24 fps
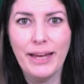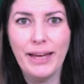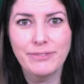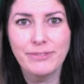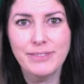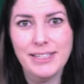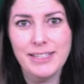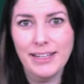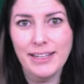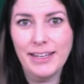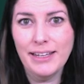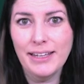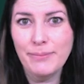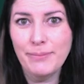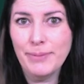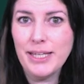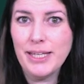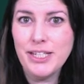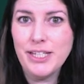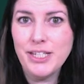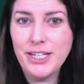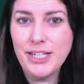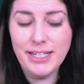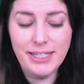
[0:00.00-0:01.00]
have to like a bit of
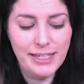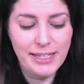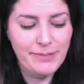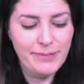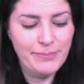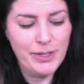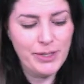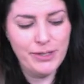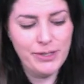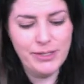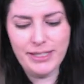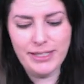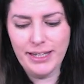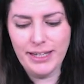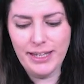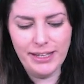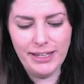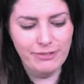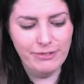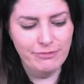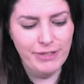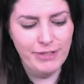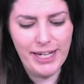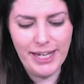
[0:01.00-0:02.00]
cheesy music.
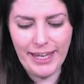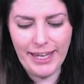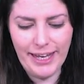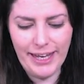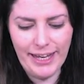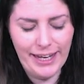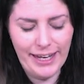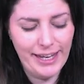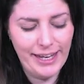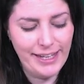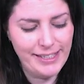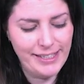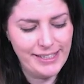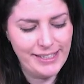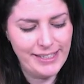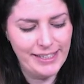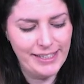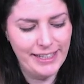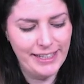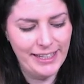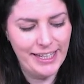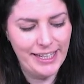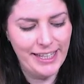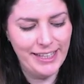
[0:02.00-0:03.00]
Rick
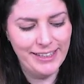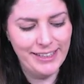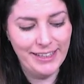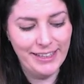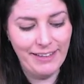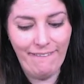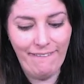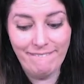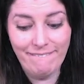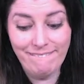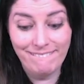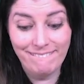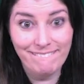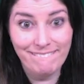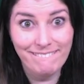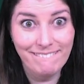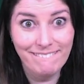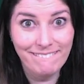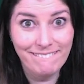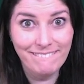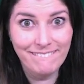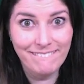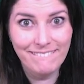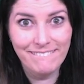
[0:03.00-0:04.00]
Astley.
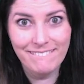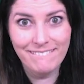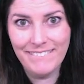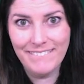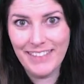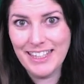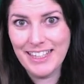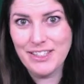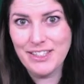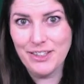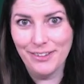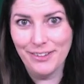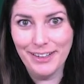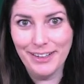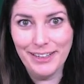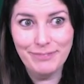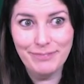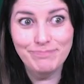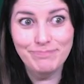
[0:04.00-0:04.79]
Sorry.